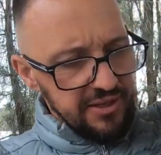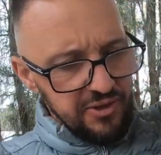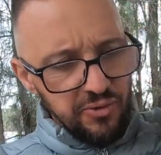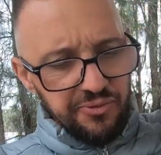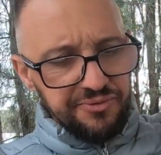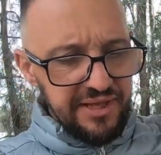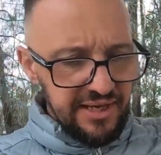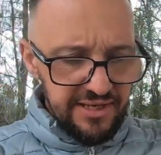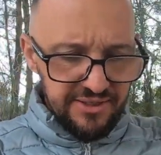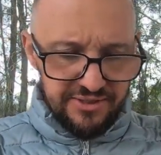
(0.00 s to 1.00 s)
Cool thing
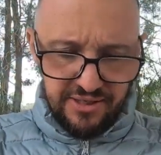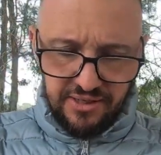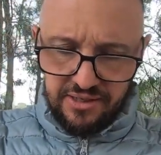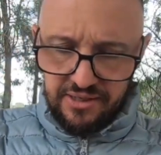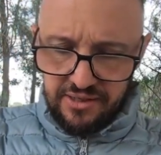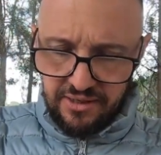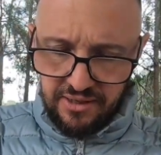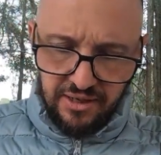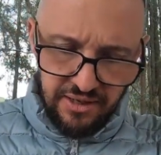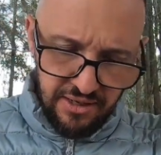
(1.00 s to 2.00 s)
is
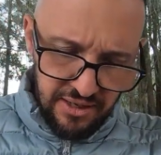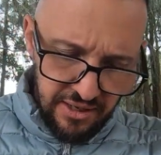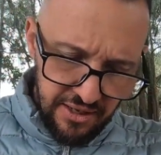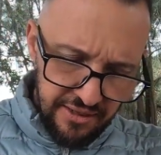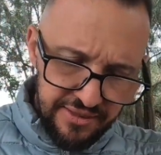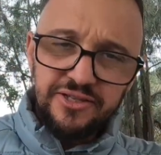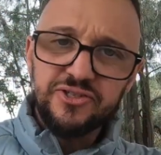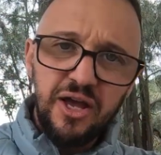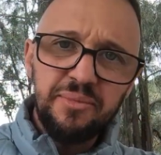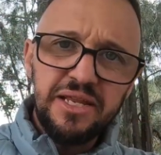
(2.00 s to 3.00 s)
there's
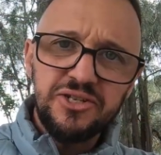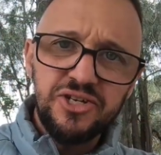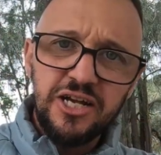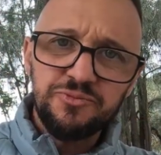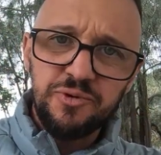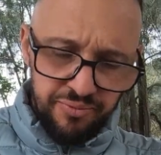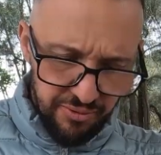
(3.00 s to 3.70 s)
so many adjustment